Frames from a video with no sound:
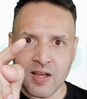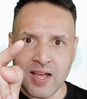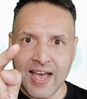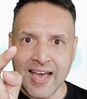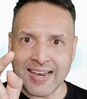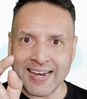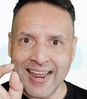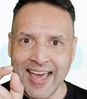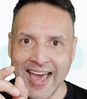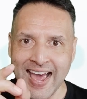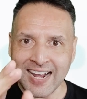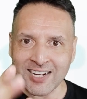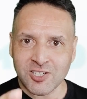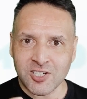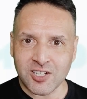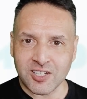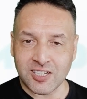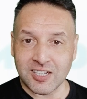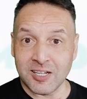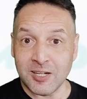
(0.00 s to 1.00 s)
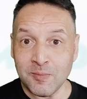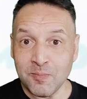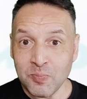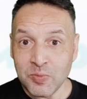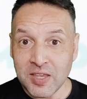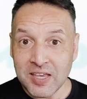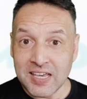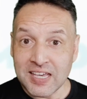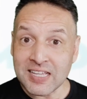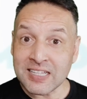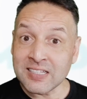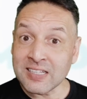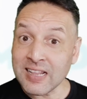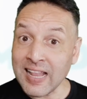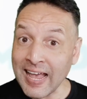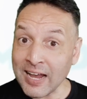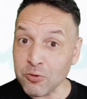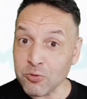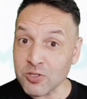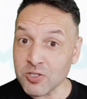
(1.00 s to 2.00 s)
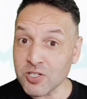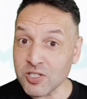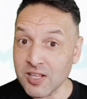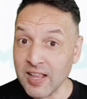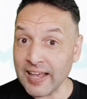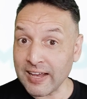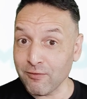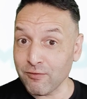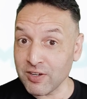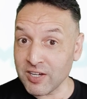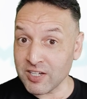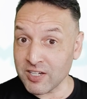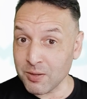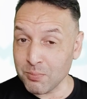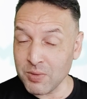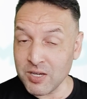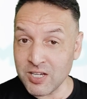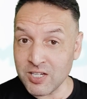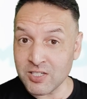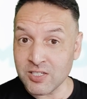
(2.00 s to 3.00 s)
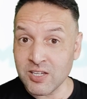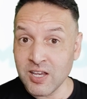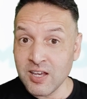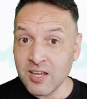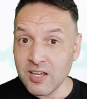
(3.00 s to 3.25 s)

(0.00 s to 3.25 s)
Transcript: and actually, in languages like Vietnamese,